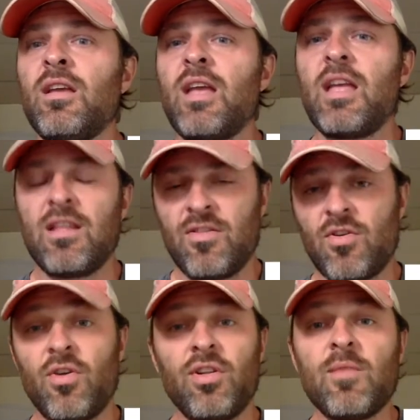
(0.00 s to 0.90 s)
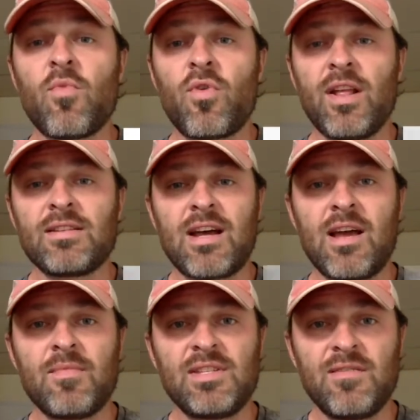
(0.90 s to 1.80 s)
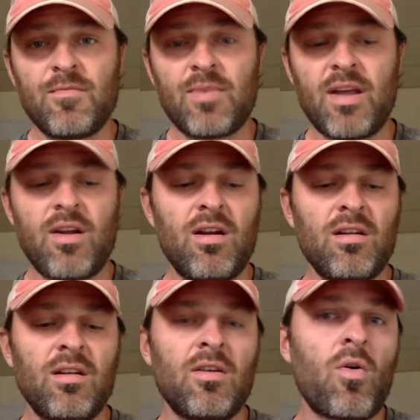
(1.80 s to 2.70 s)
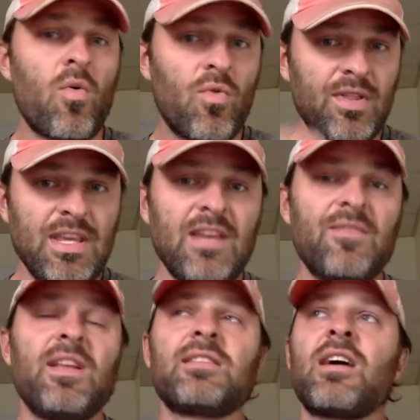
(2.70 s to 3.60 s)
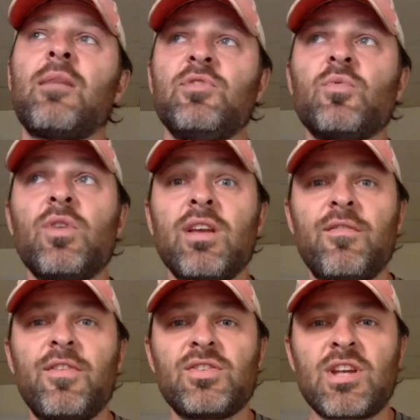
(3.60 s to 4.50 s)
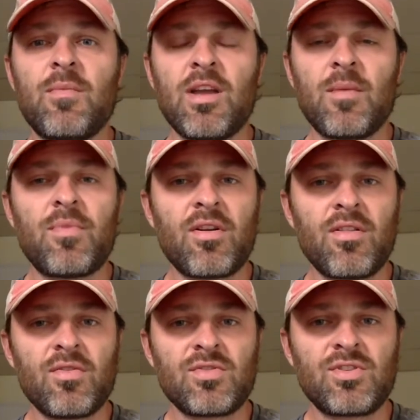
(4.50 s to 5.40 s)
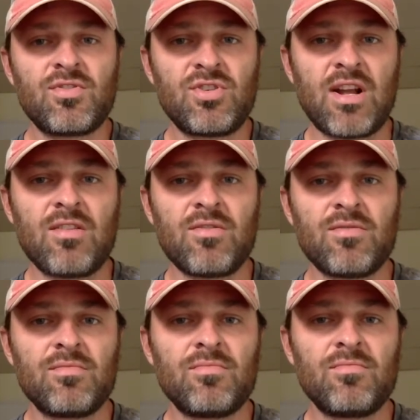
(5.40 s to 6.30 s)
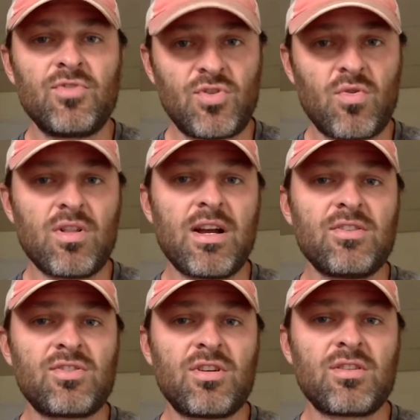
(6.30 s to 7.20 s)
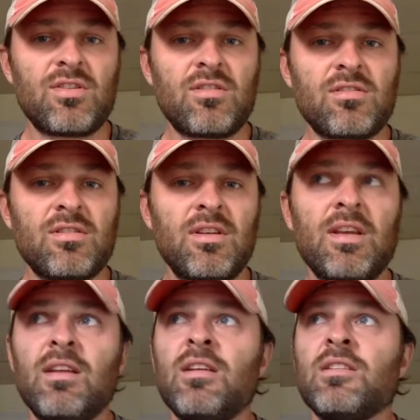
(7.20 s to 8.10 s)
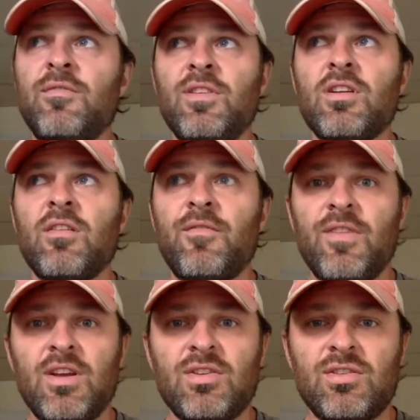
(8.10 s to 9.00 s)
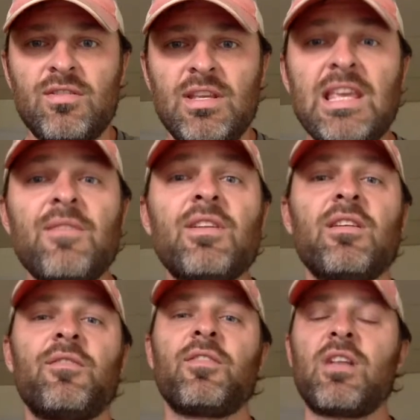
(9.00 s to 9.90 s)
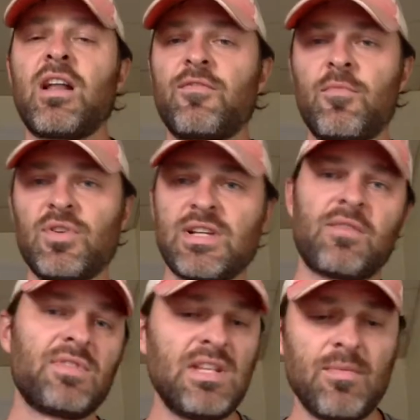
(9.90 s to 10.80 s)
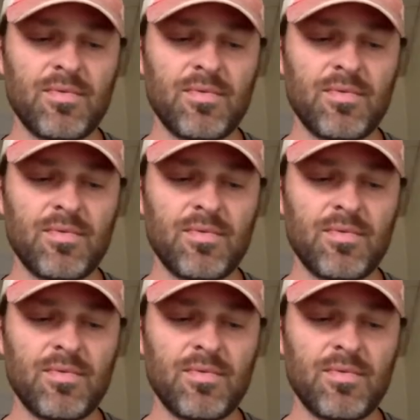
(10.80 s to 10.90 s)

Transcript: and in the early morning time is even better, or the evening time, you will get fish coming up onto those shallow shoreline structures to feed on fish, even if a lot of them are down deep.